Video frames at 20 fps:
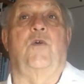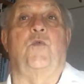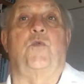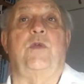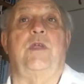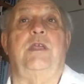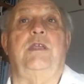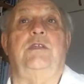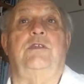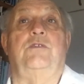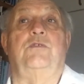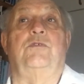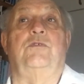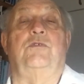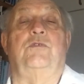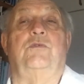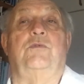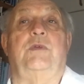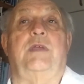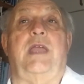
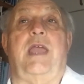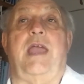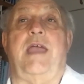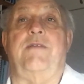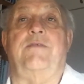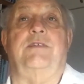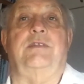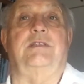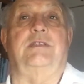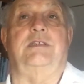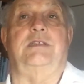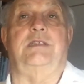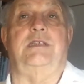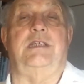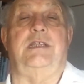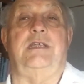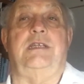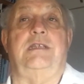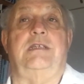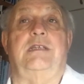We haven't
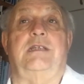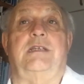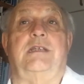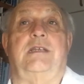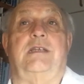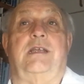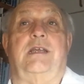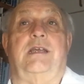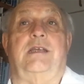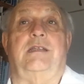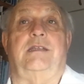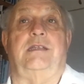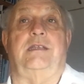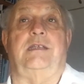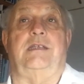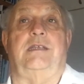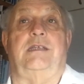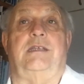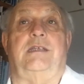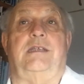seen
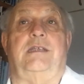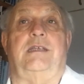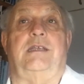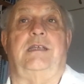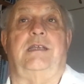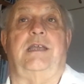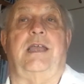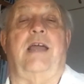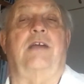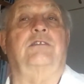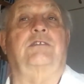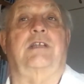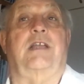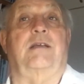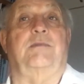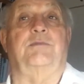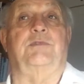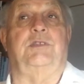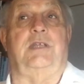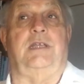the
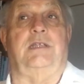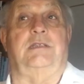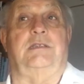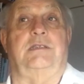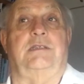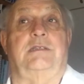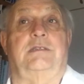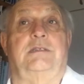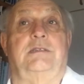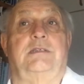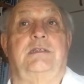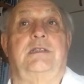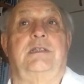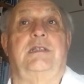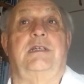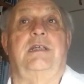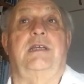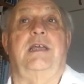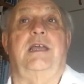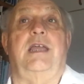outcomes yet,
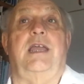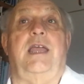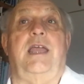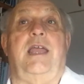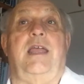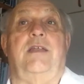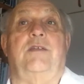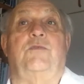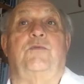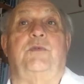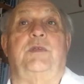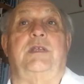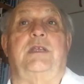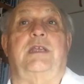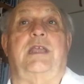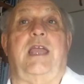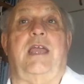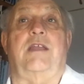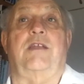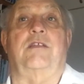and we
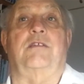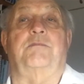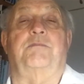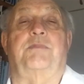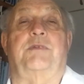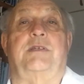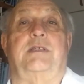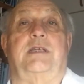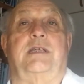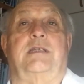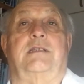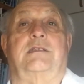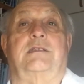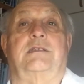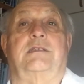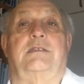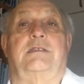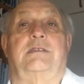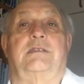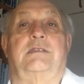cannot predict
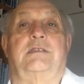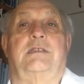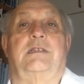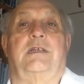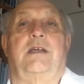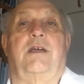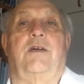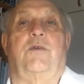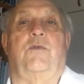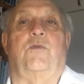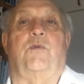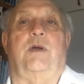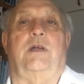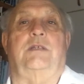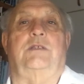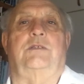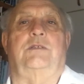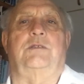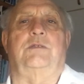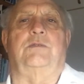
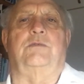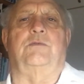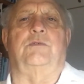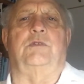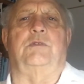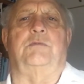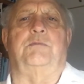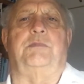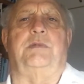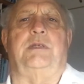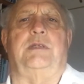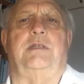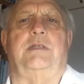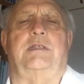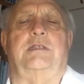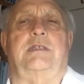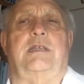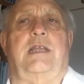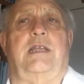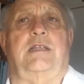what would be the
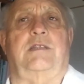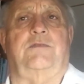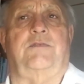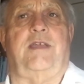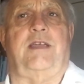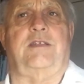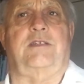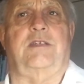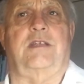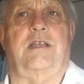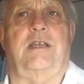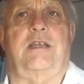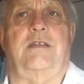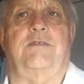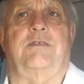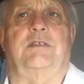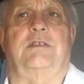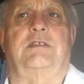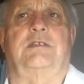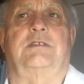satisfaction
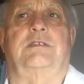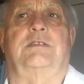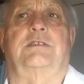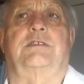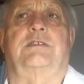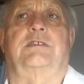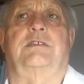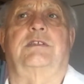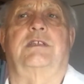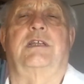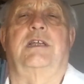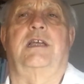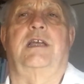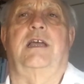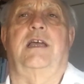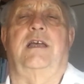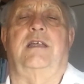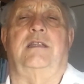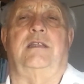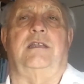levels,
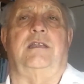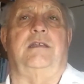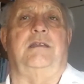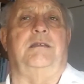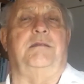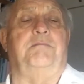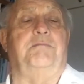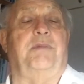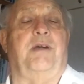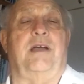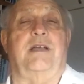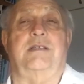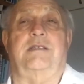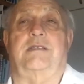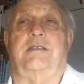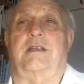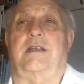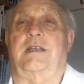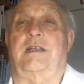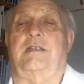the
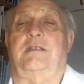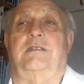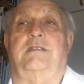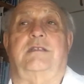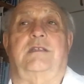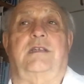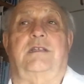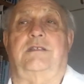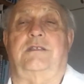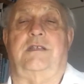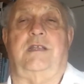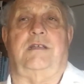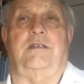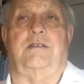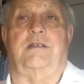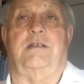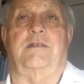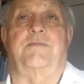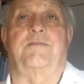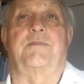pass rates,
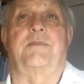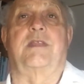etc.